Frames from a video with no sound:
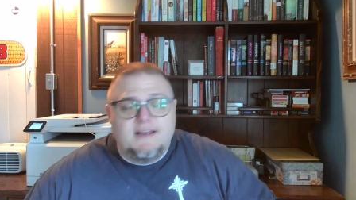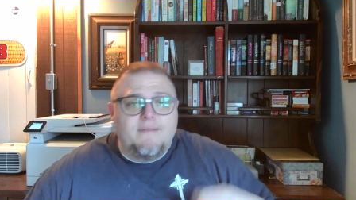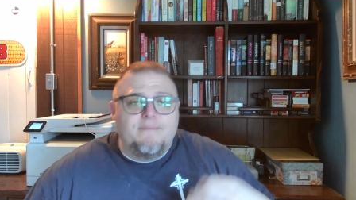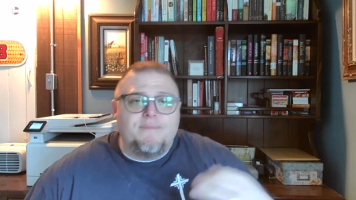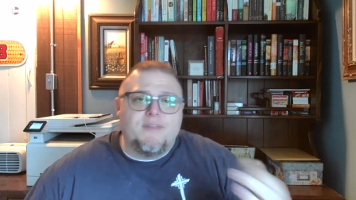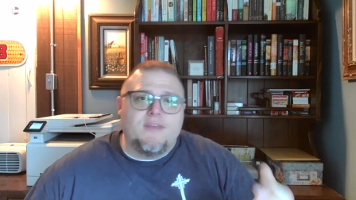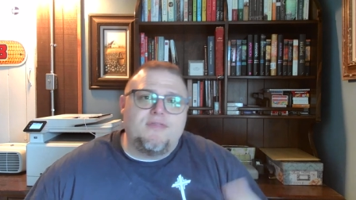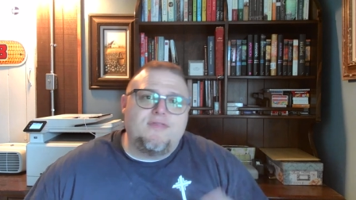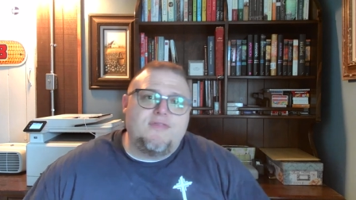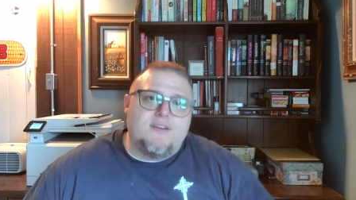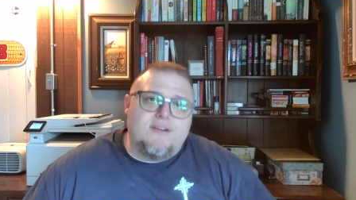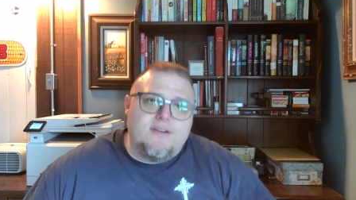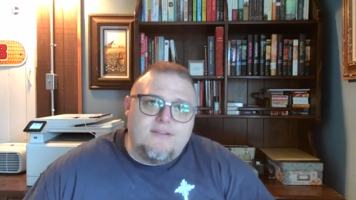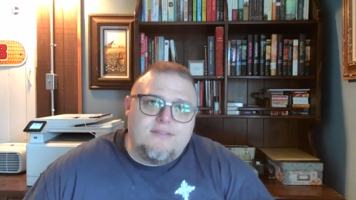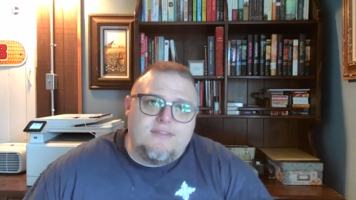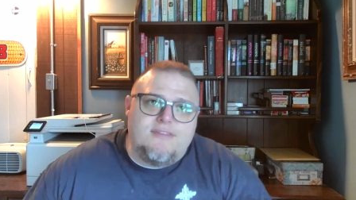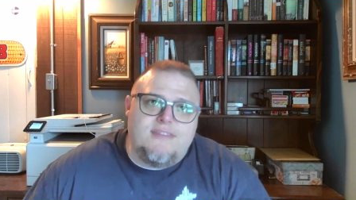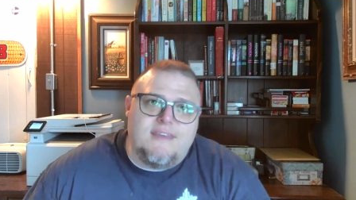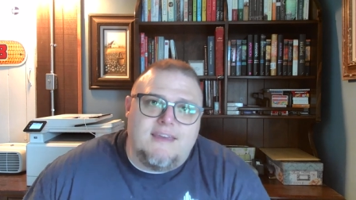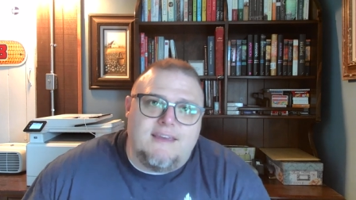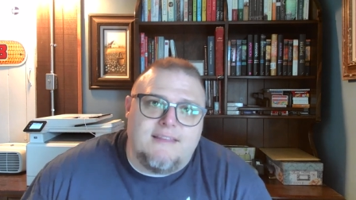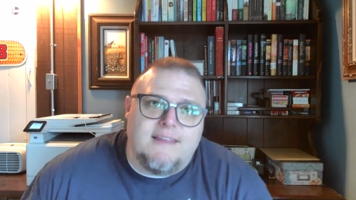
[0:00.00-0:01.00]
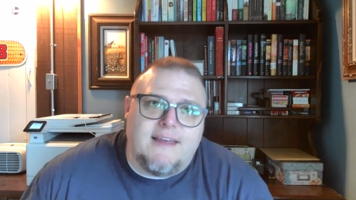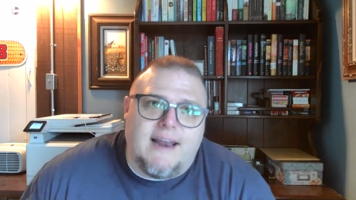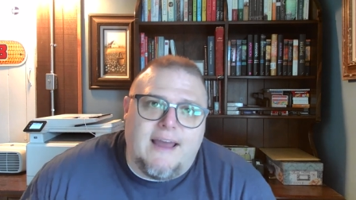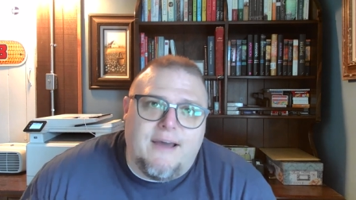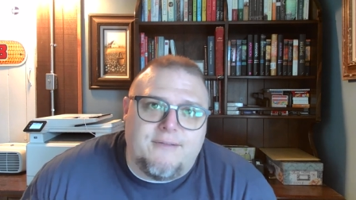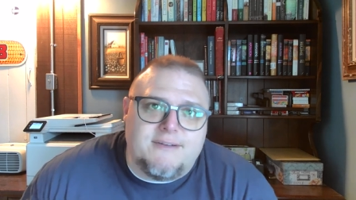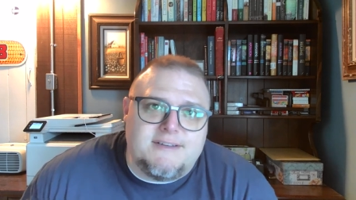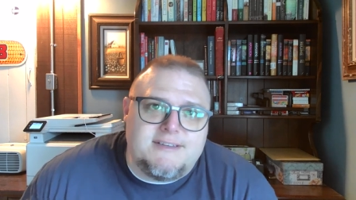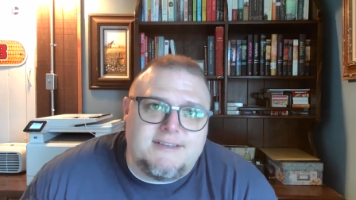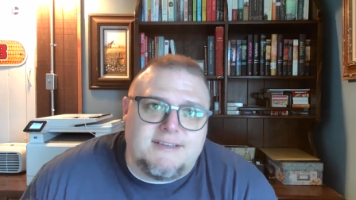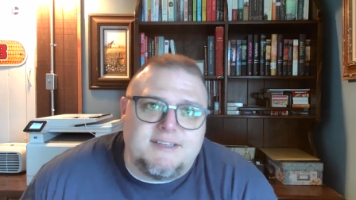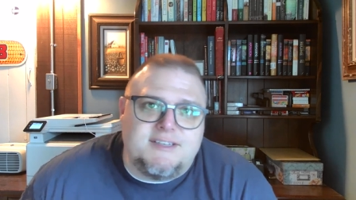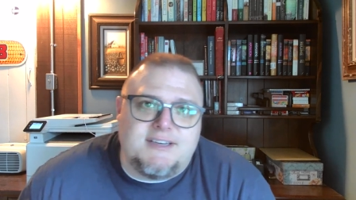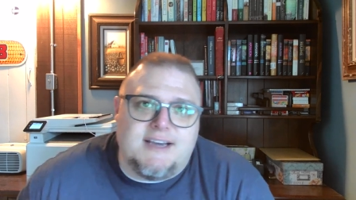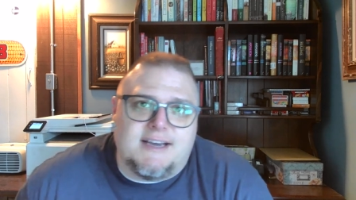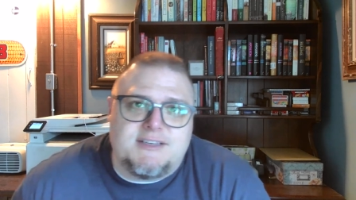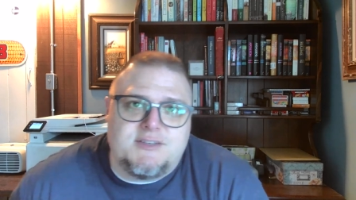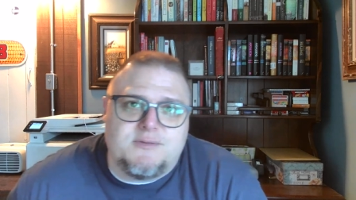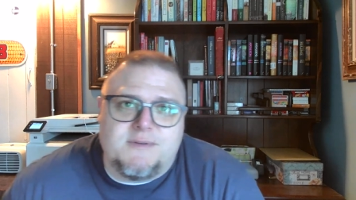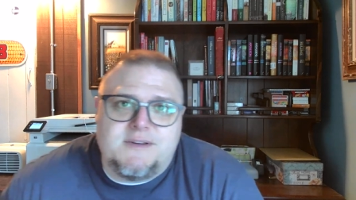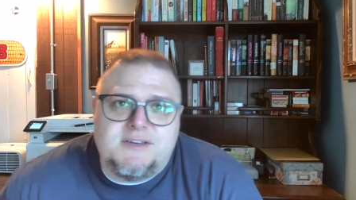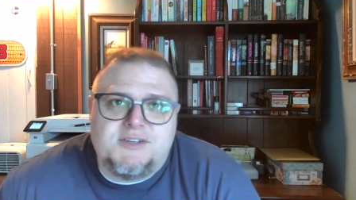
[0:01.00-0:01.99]
The third thing that I would
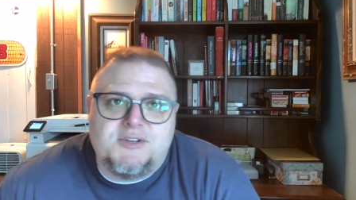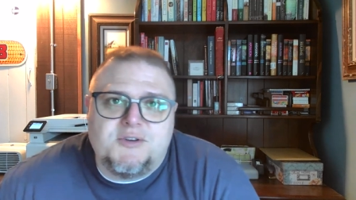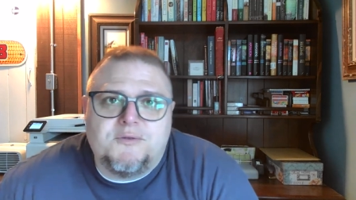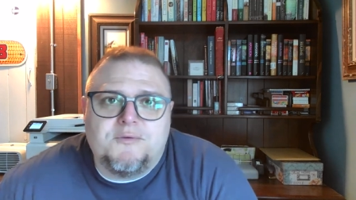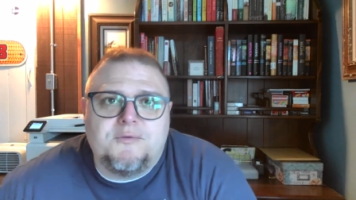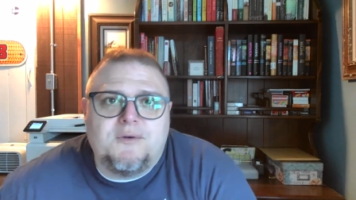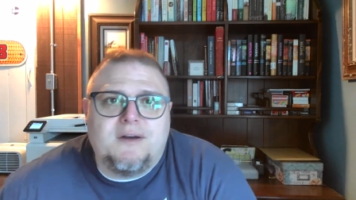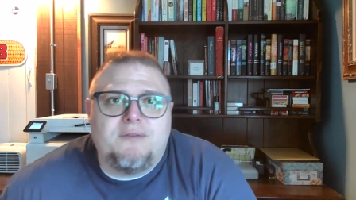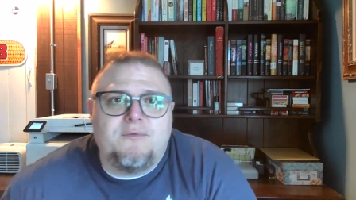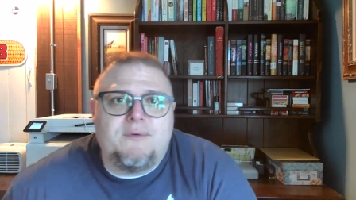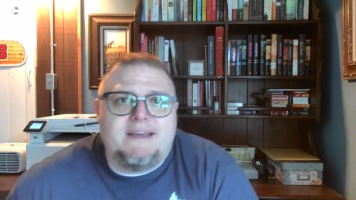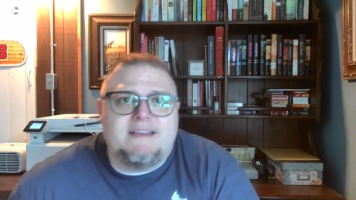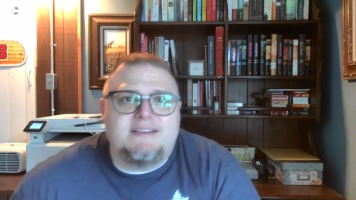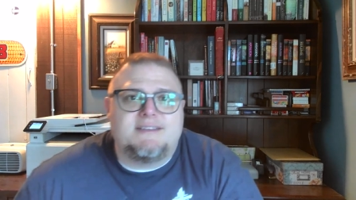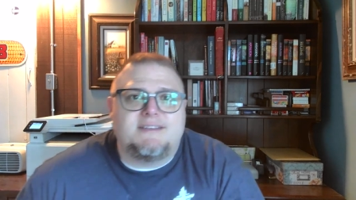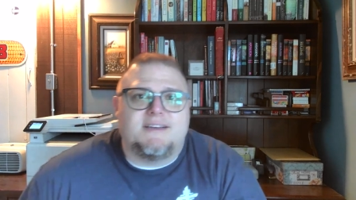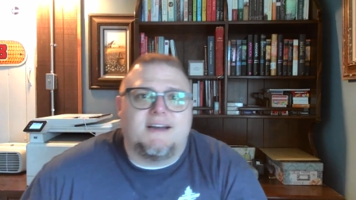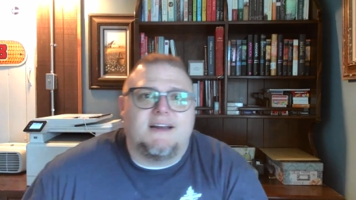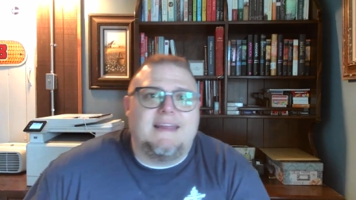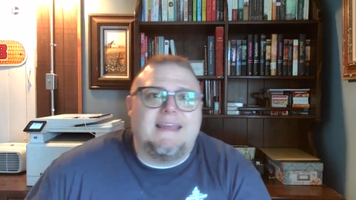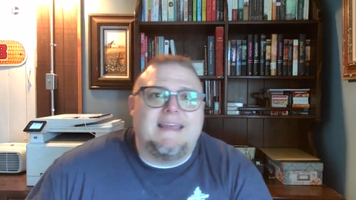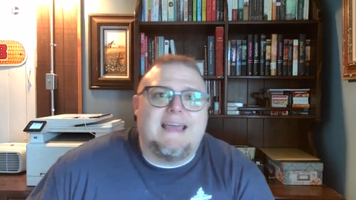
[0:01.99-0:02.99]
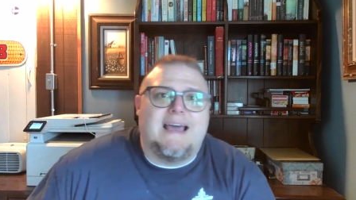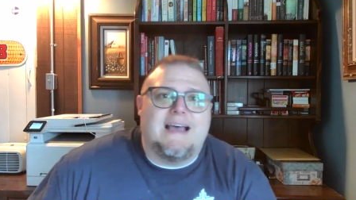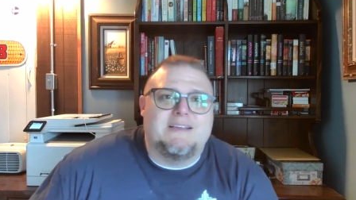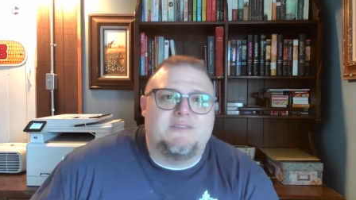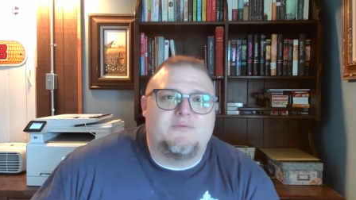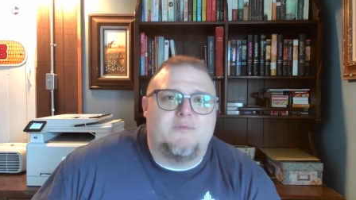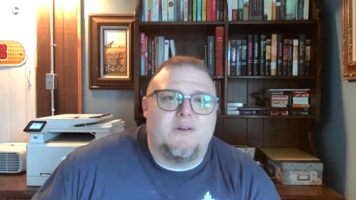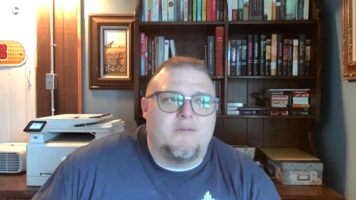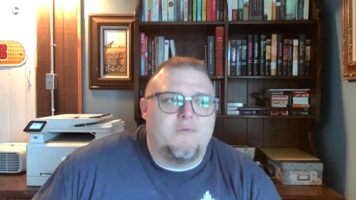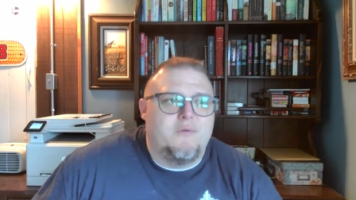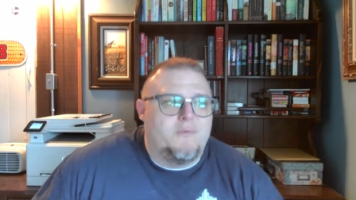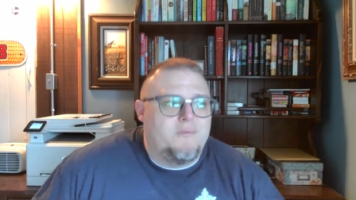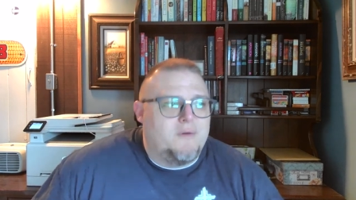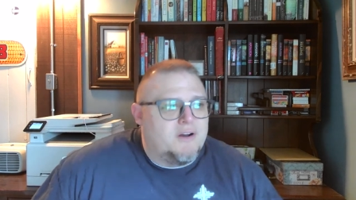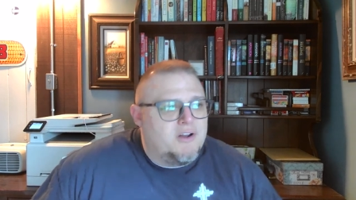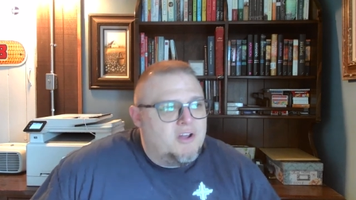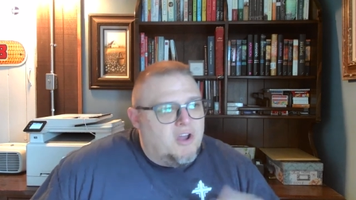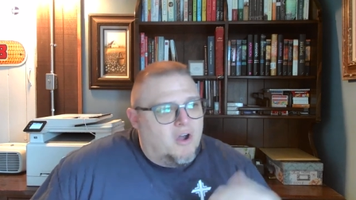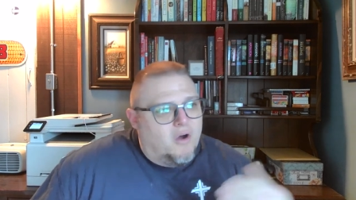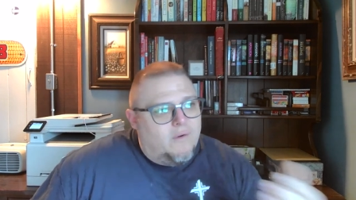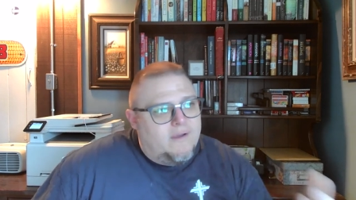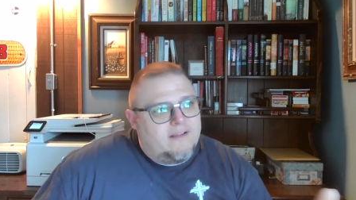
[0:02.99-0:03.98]
suggest we do when we study God's Word, when we're
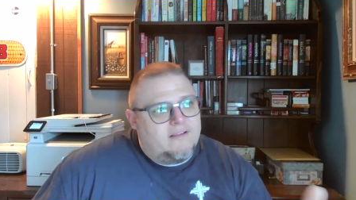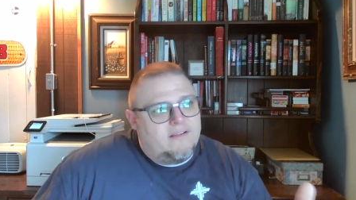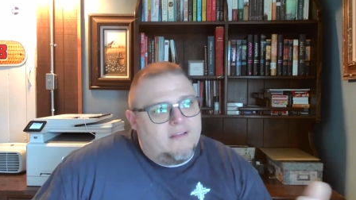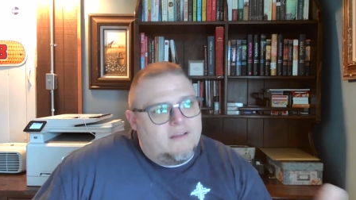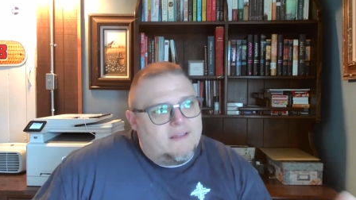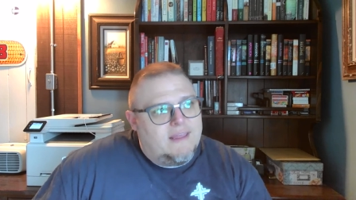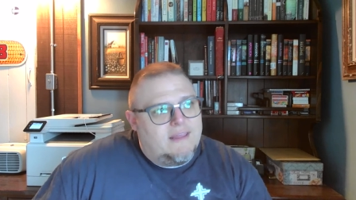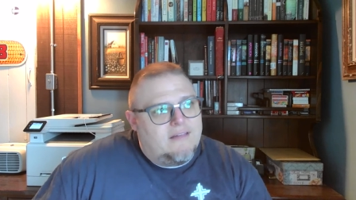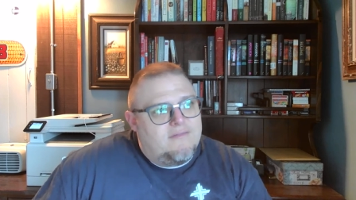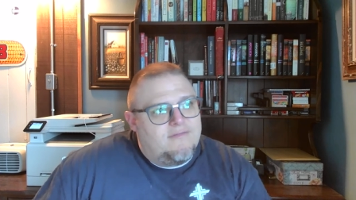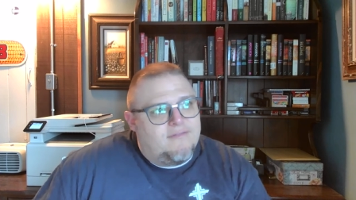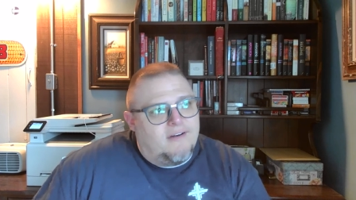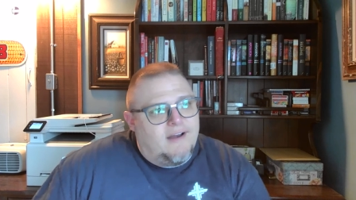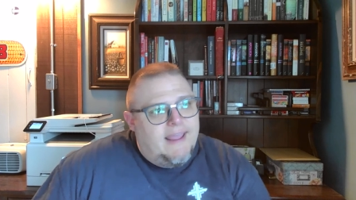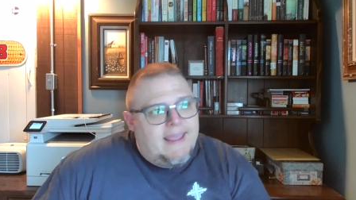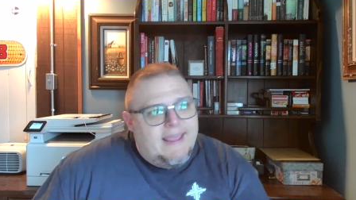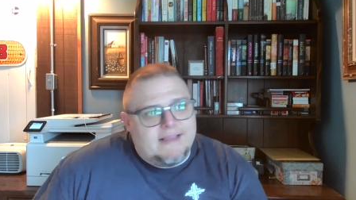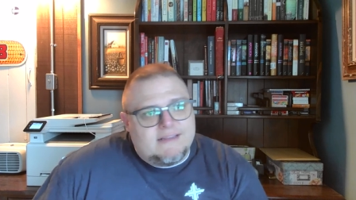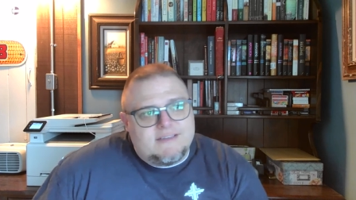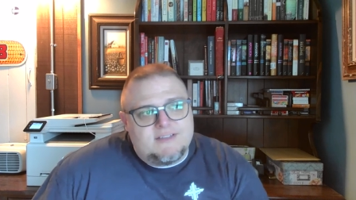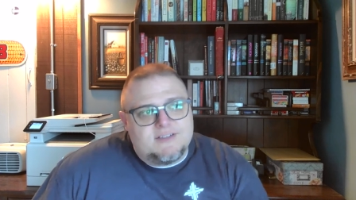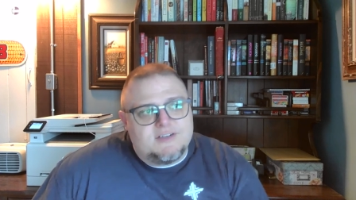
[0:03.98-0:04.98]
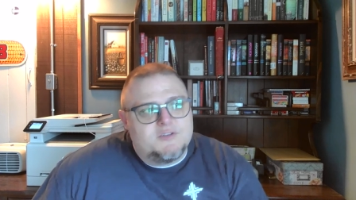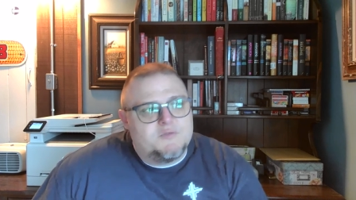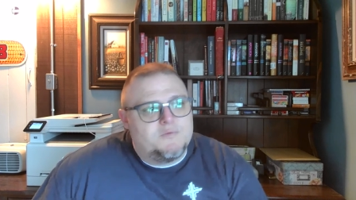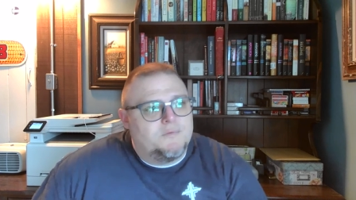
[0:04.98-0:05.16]
going looking for answers,